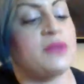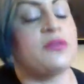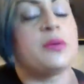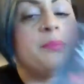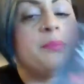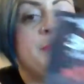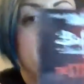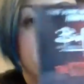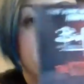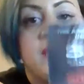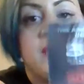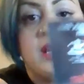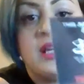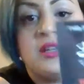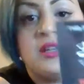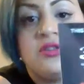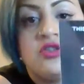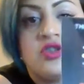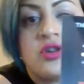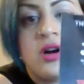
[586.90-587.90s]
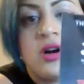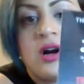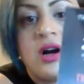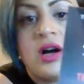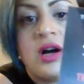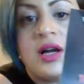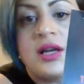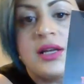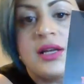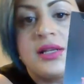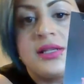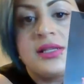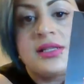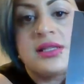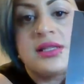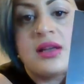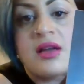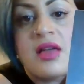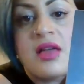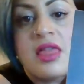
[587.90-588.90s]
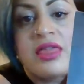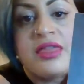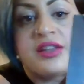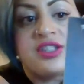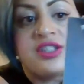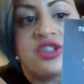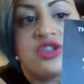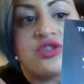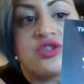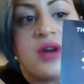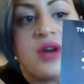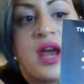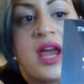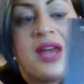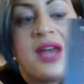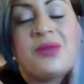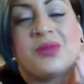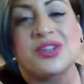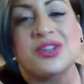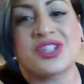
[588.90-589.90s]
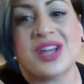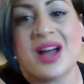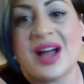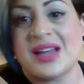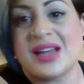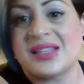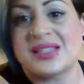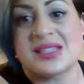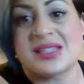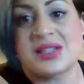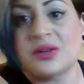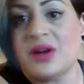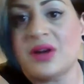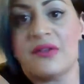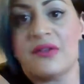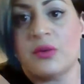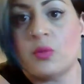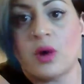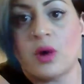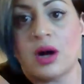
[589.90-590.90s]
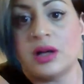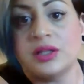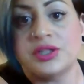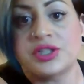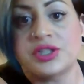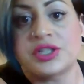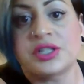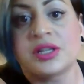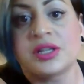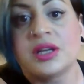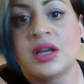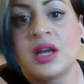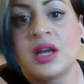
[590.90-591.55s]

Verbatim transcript: from Buffy, Jaws, The Strain, which I still haven't watched,